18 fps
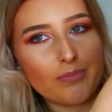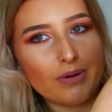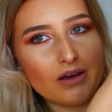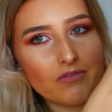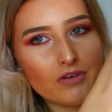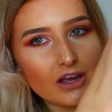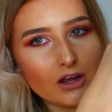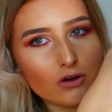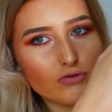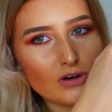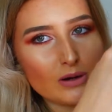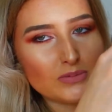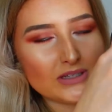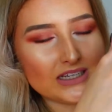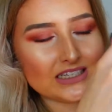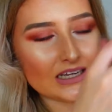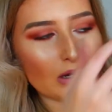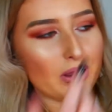a bit of like a rip
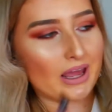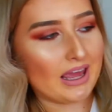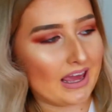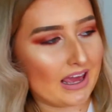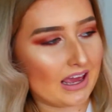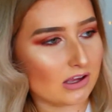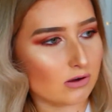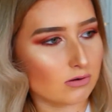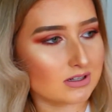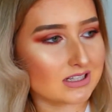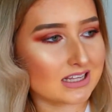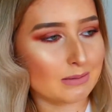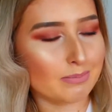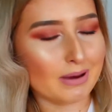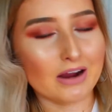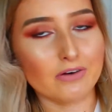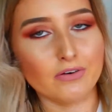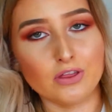detail here. You'll see
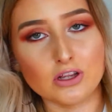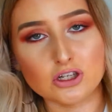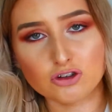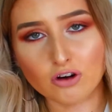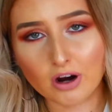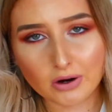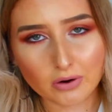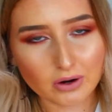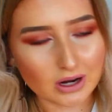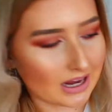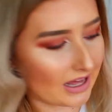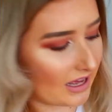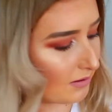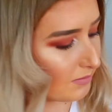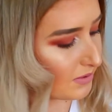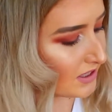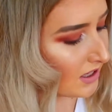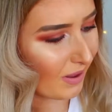better in the try on
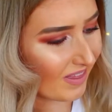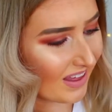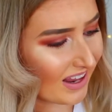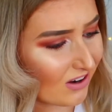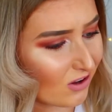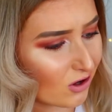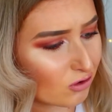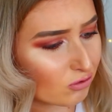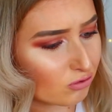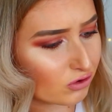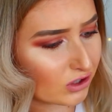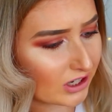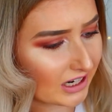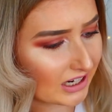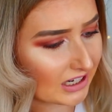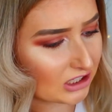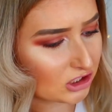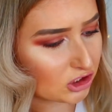clips, but they look
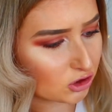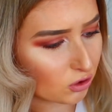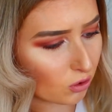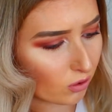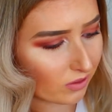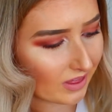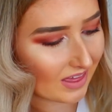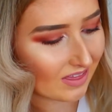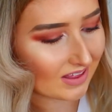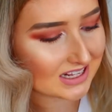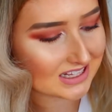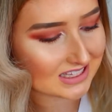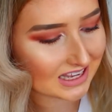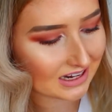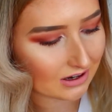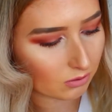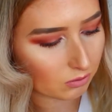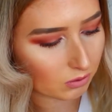really short. They're the
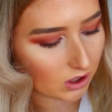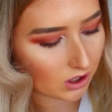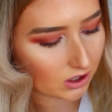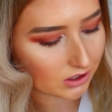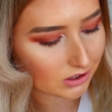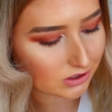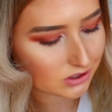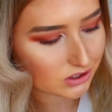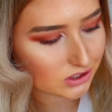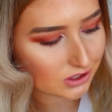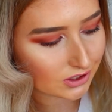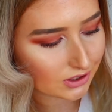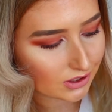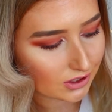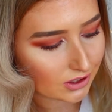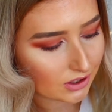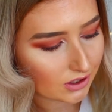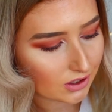thinner ones.
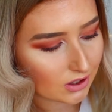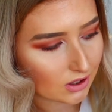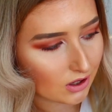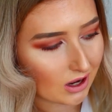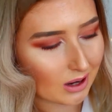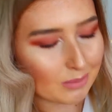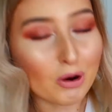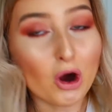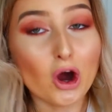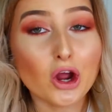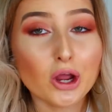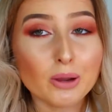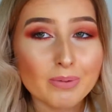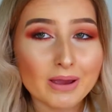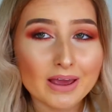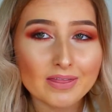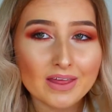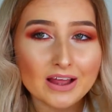I'm
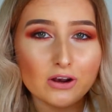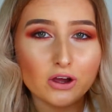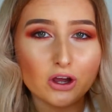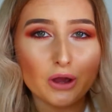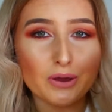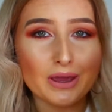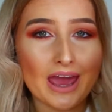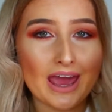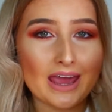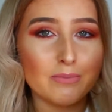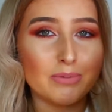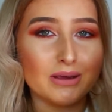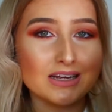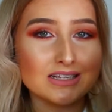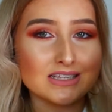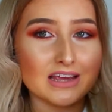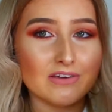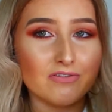hoping they look okay
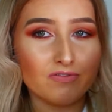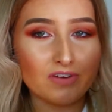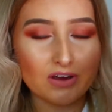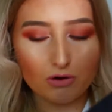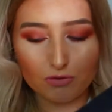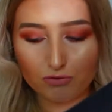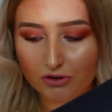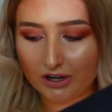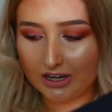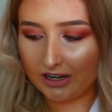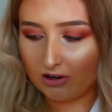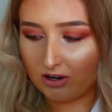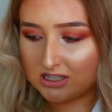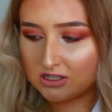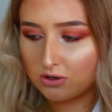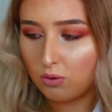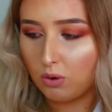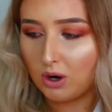because they feel really
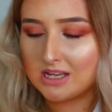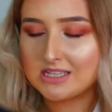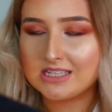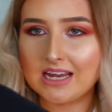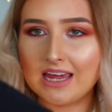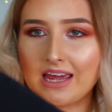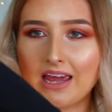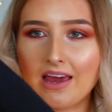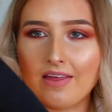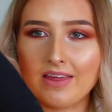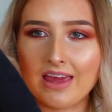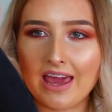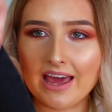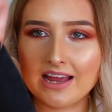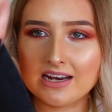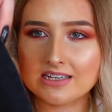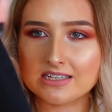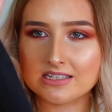nice quality and the
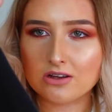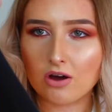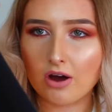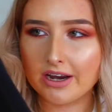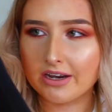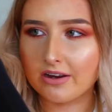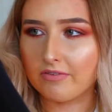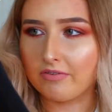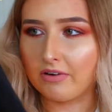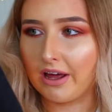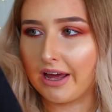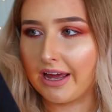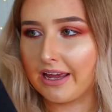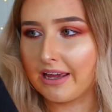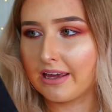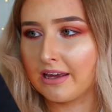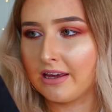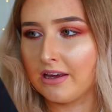end is kind of
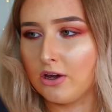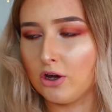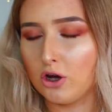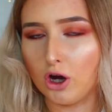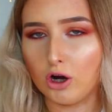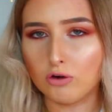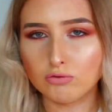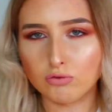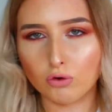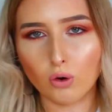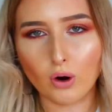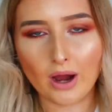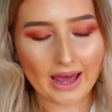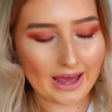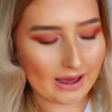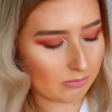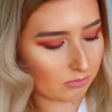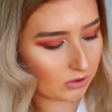like a raw
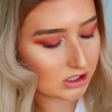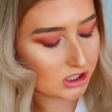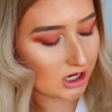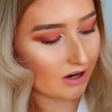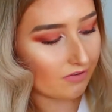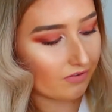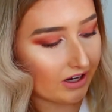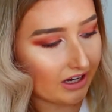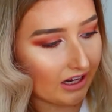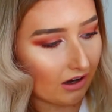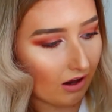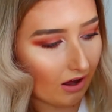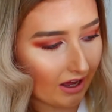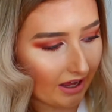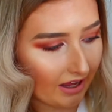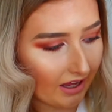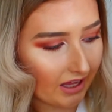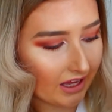hem, which I really
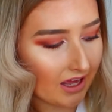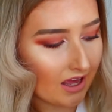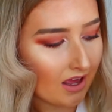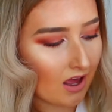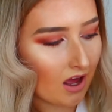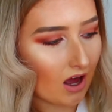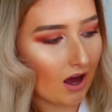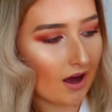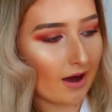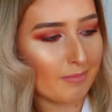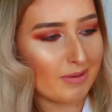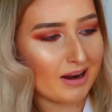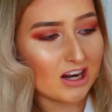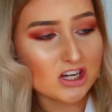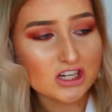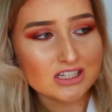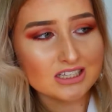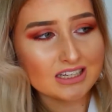like. And
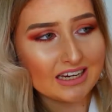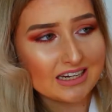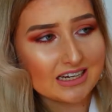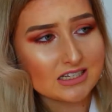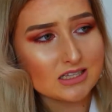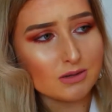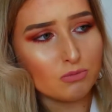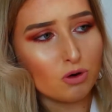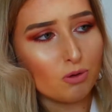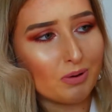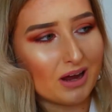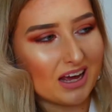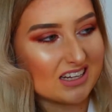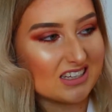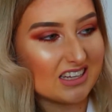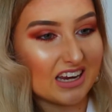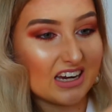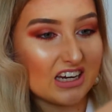I just needed some more
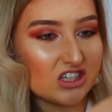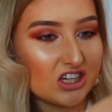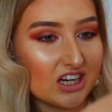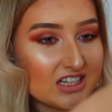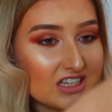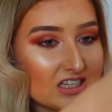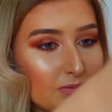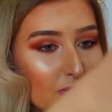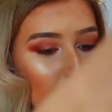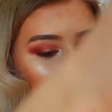black skinny jeans, to